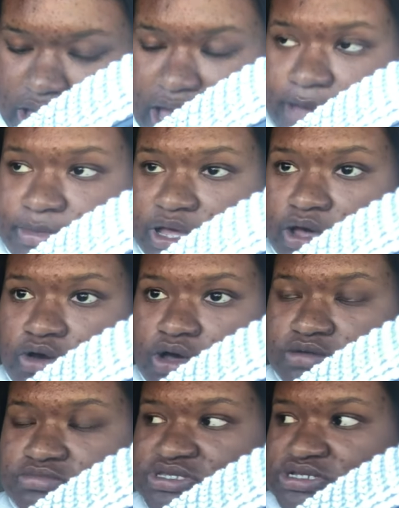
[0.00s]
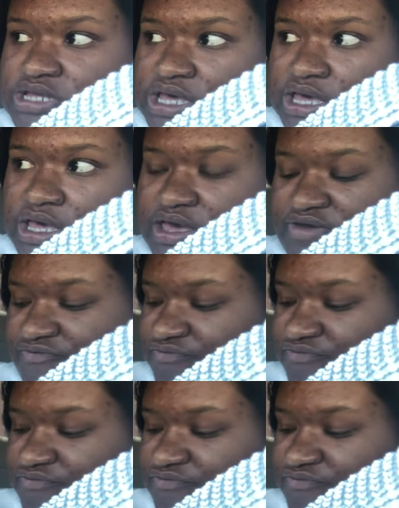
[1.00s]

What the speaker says: I'm gonna go home today,